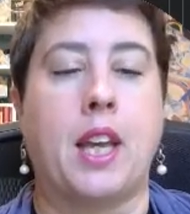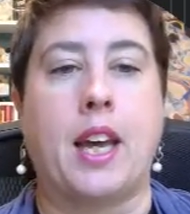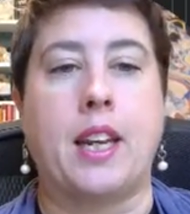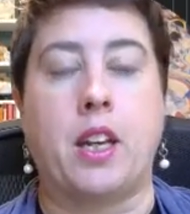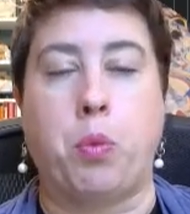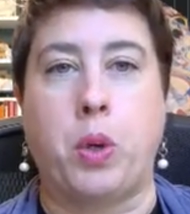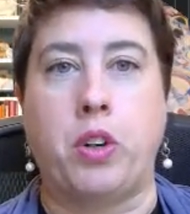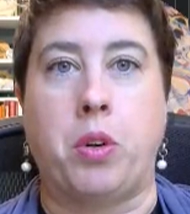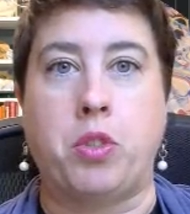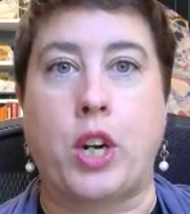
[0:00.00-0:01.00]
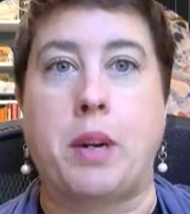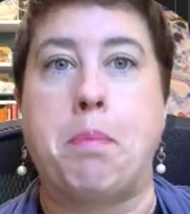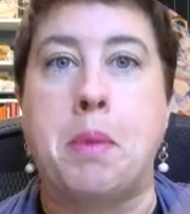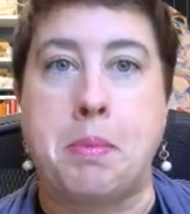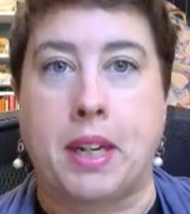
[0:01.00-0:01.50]
and it will try to
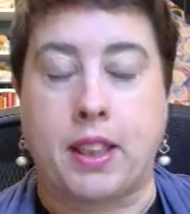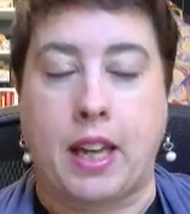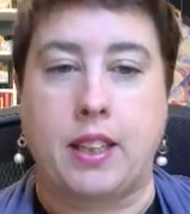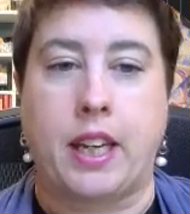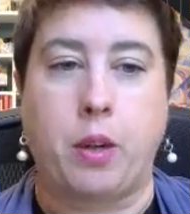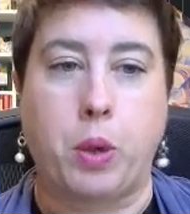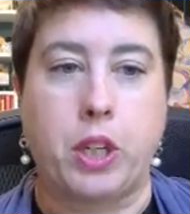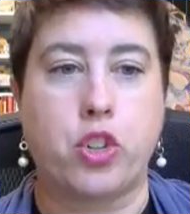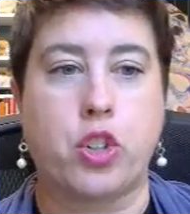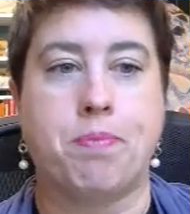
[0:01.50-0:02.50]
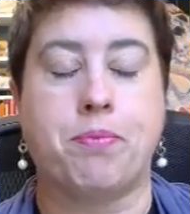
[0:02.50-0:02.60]
mimic that language.